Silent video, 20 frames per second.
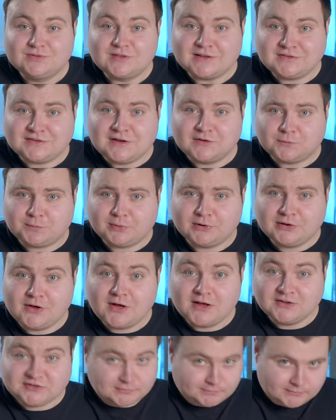That sounds pretty
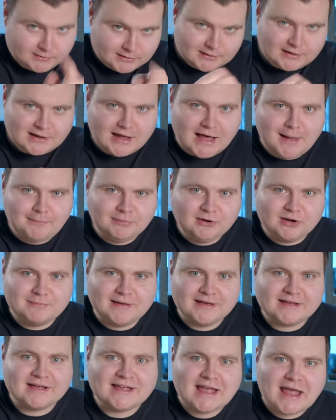awesome. I'm gonna
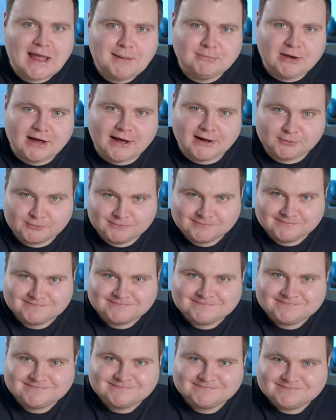make a game now.
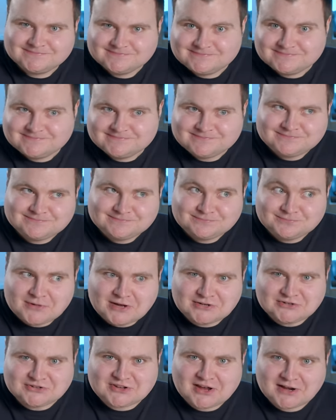
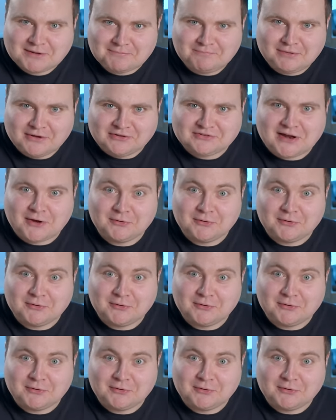Just gotta bust